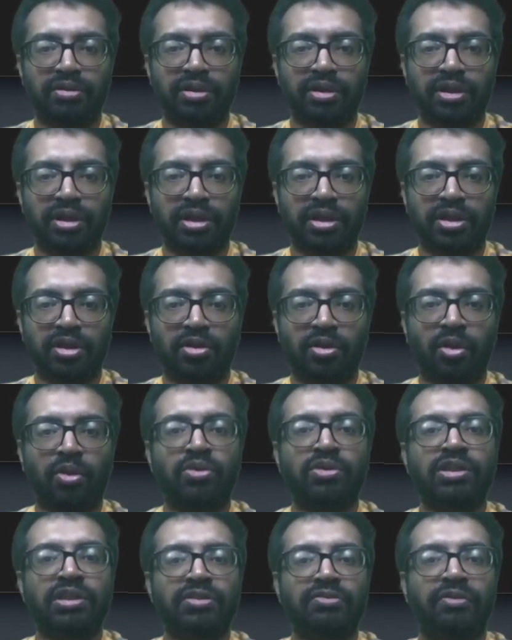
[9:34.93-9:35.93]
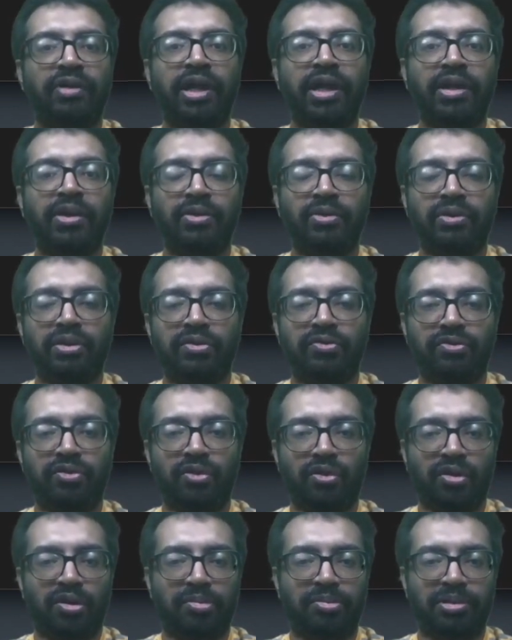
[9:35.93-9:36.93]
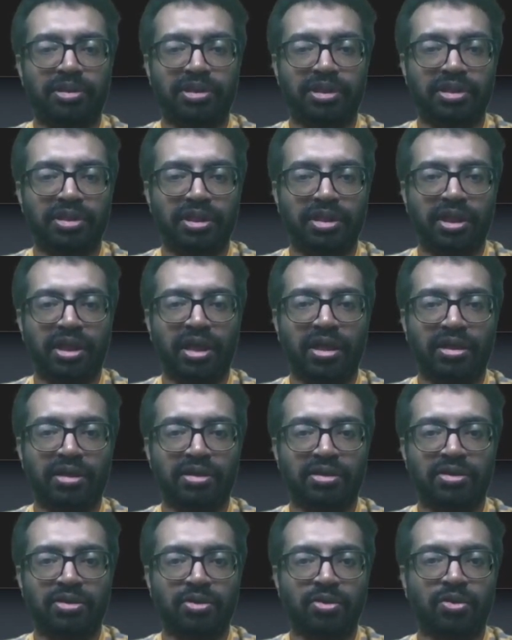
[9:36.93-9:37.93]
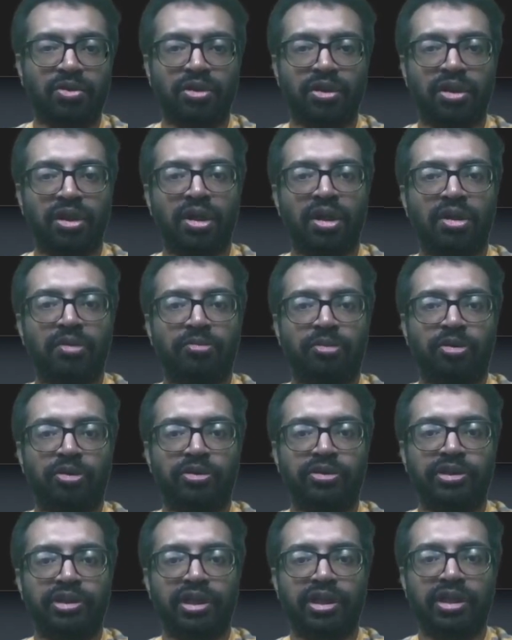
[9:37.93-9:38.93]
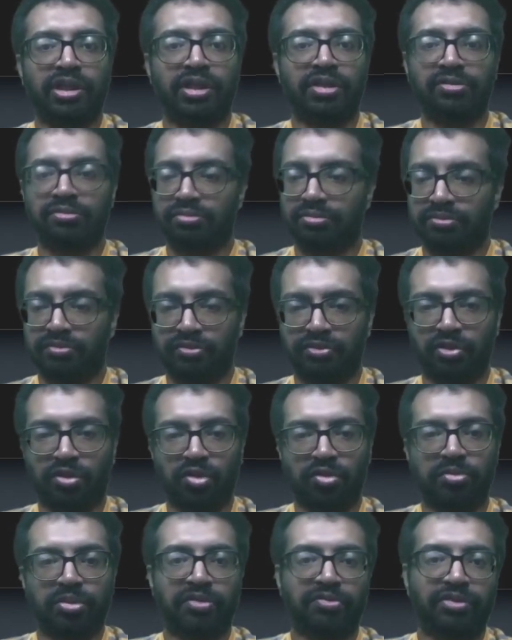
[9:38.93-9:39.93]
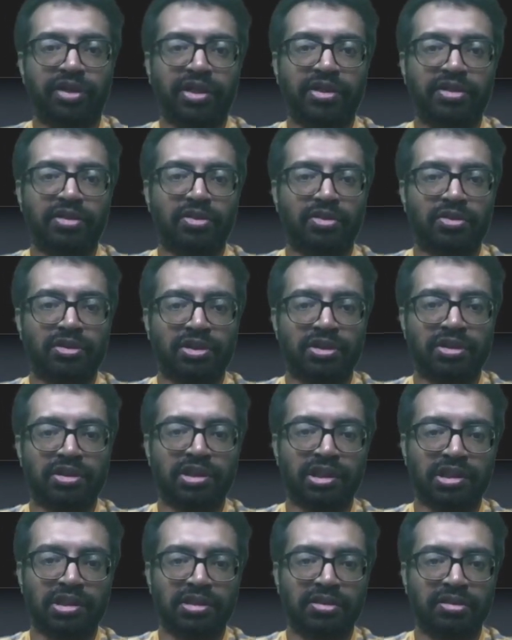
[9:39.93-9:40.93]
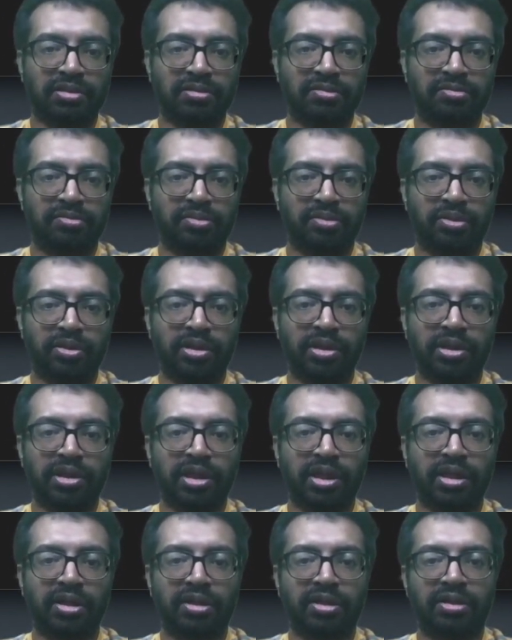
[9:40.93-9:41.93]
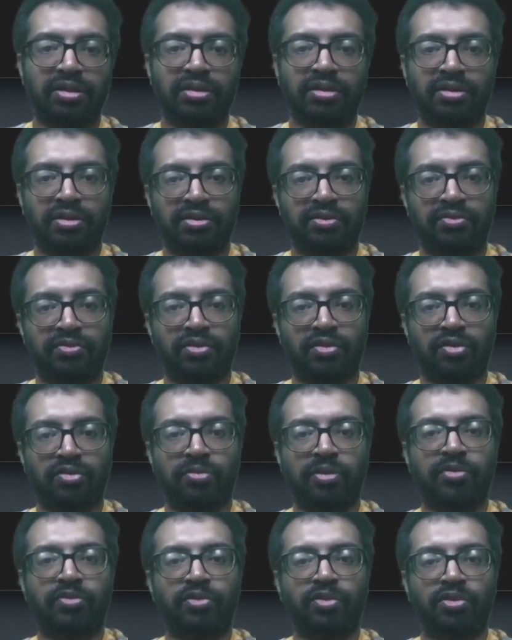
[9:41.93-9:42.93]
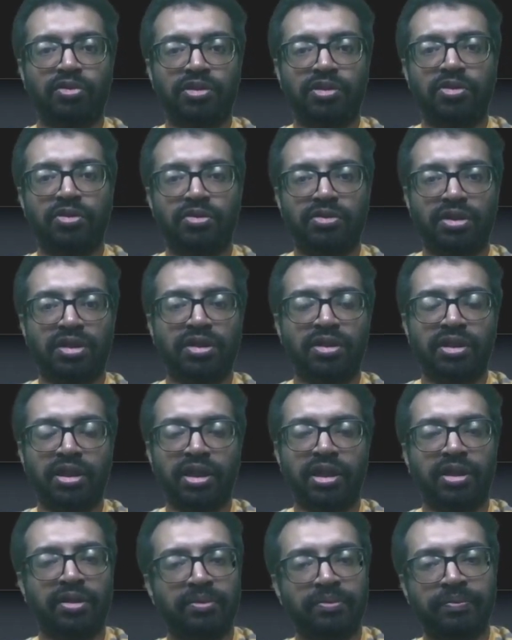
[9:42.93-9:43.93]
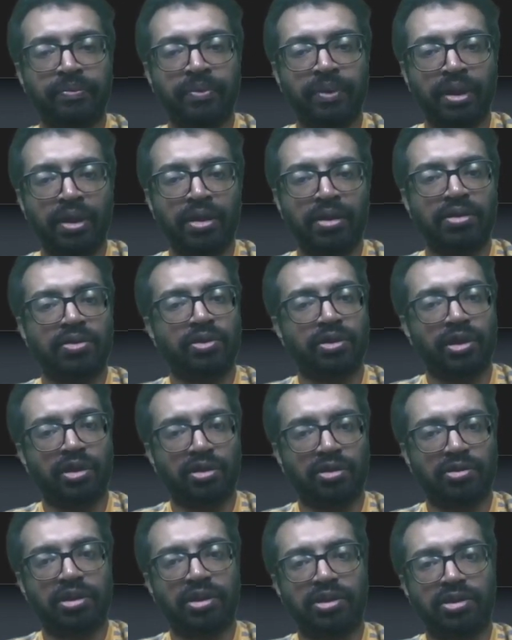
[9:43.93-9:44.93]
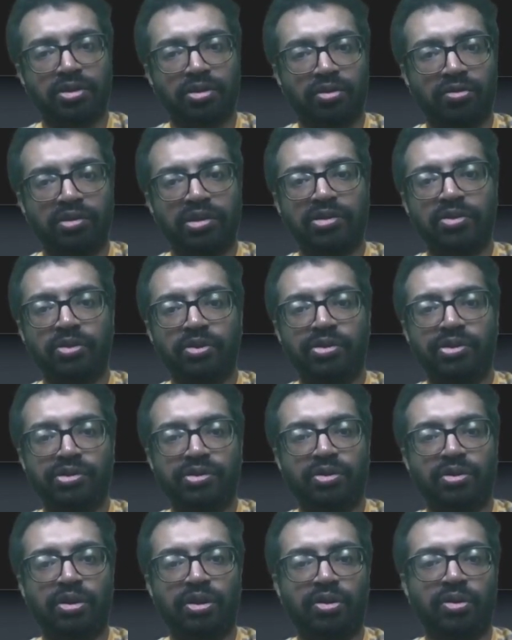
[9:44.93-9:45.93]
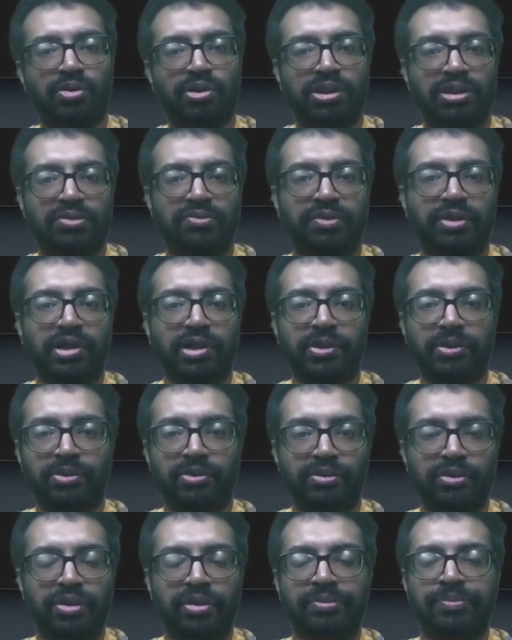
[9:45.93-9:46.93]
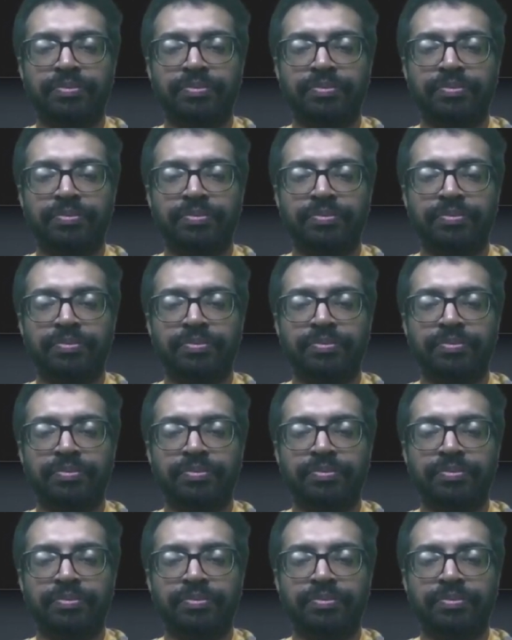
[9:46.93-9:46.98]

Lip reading: The closest value, the float representation can store 0.3 followed by 5 zeros is this 0.3 followed by 4 zeros 3. So it's always going to store the closest value. Okay.